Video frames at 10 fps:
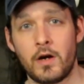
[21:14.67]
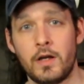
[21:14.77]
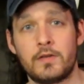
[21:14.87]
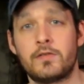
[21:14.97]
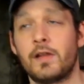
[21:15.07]

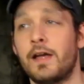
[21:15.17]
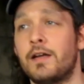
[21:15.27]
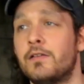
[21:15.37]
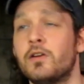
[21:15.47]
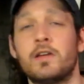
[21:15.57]
It's
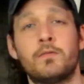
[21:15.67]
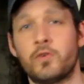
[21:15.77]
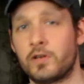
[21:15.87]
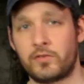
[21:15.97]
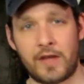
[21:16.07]
like looking
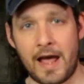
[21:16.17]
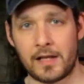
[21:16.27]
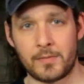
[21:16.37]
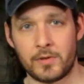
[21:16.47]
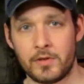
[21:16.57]
for
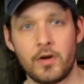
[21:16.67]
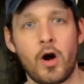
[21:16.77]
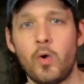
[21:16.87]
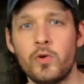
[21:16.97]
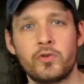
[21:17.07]
Excalibur. You're
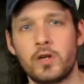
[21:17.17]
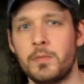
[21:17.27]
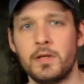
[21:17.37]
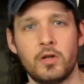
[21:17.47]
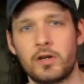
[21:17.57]
always going to
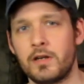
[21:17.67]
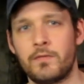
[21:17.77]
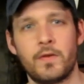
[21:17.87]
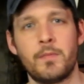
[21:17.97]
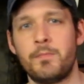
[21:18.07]
be looking
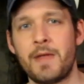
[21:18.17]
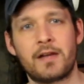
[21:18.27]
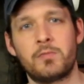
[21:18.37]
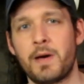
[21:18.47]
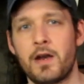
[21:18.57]
for the
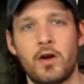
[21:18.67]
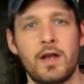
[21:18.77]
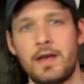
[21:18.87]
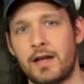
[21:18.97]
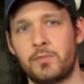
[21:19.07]
next better
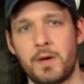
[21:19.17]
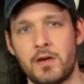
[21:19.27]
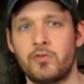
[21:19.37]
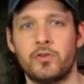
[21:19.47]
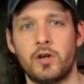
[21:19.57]
and next
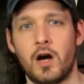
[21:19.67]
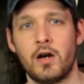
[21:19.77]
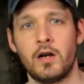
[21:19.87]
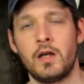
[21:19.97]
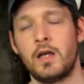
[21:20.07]
better
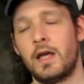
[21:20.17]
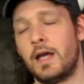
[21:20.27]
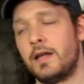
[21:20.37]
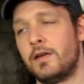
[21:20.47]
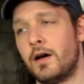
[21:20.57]
cigar.
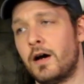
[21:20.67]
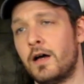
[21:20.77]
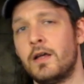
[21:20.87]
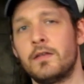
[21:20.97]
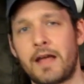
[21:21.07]
And
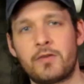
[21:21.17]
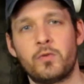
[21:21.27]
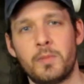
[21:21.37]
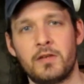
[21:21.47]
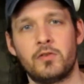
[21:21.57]
that's
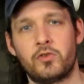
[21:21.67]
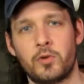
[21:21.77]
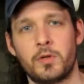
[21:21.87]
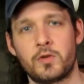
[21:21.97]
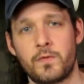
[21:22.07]
what makes it
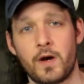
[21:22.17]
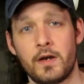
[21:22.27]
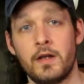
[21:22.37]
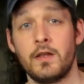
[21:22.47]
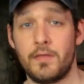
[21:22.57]
so much fun.